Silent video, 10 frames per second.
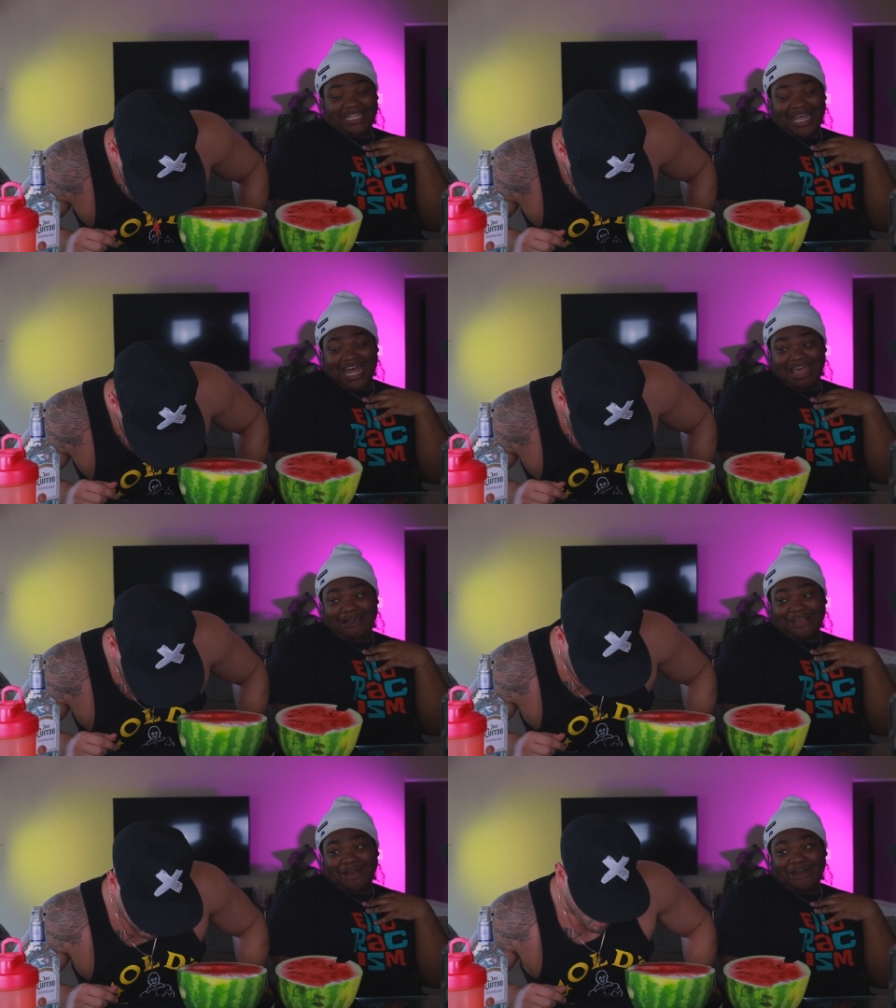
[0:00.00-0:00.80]
a lot of
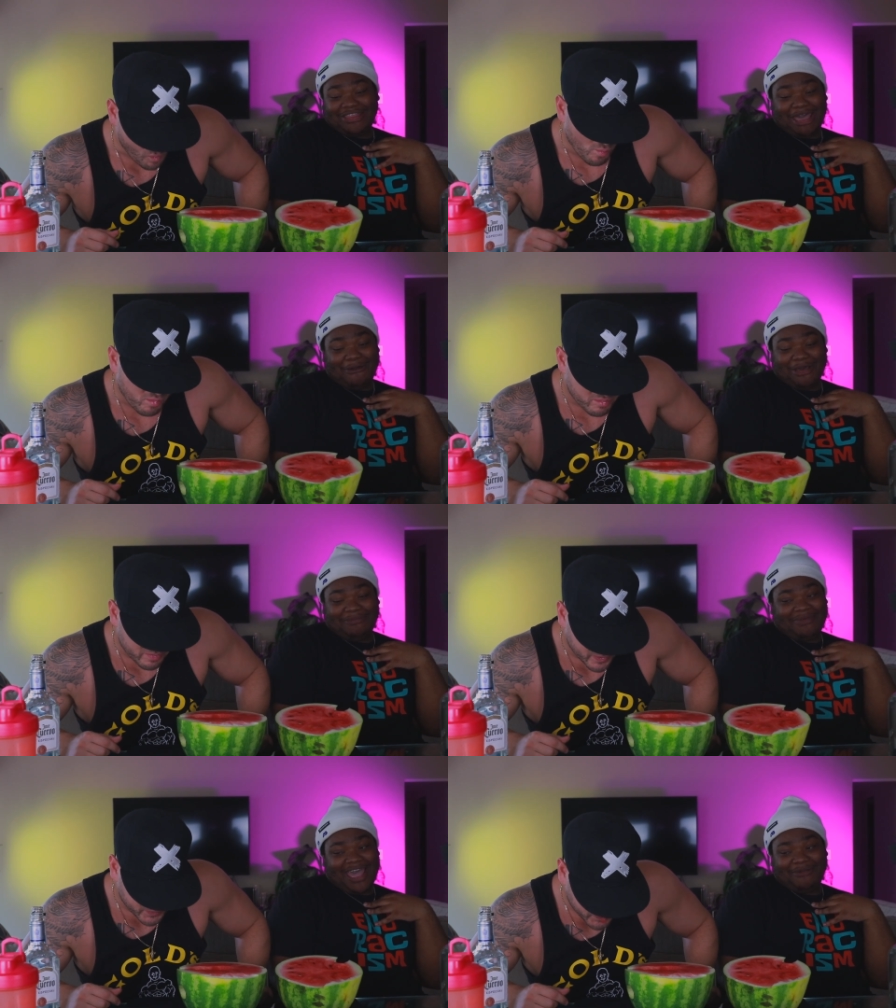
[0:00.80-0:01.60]
alcohol in that
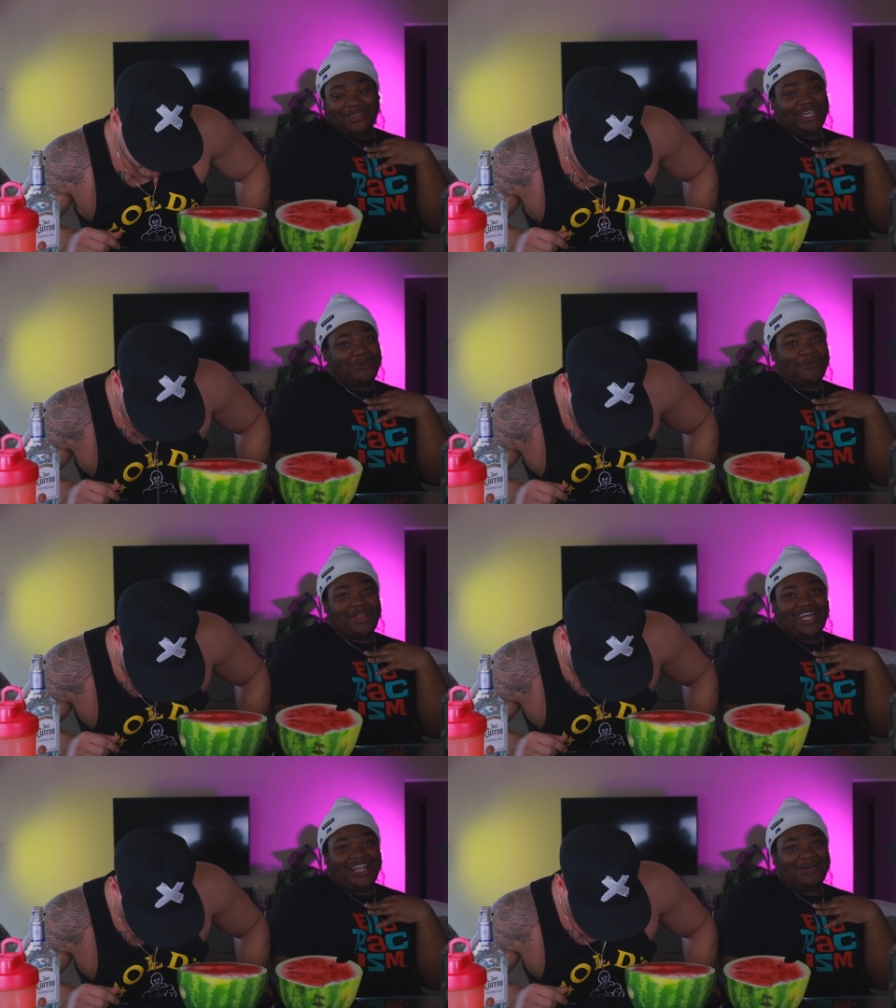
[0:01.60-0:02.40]
one bite We get
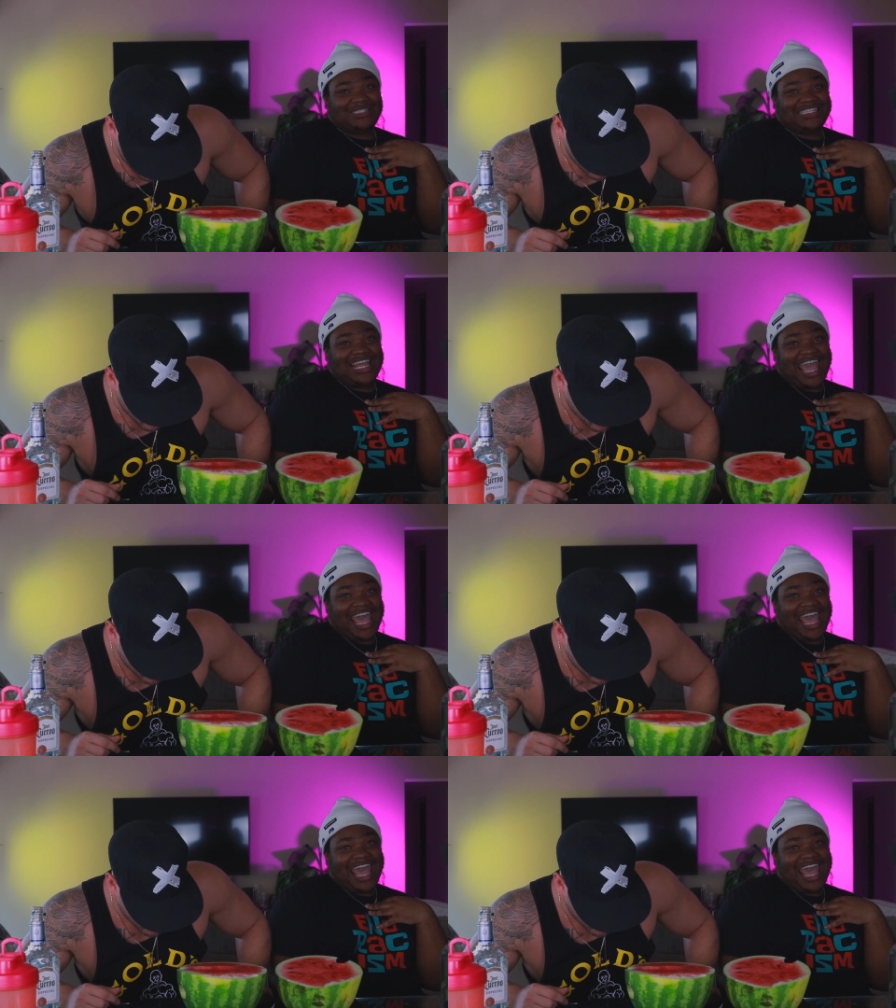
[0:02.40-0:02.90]
really close to the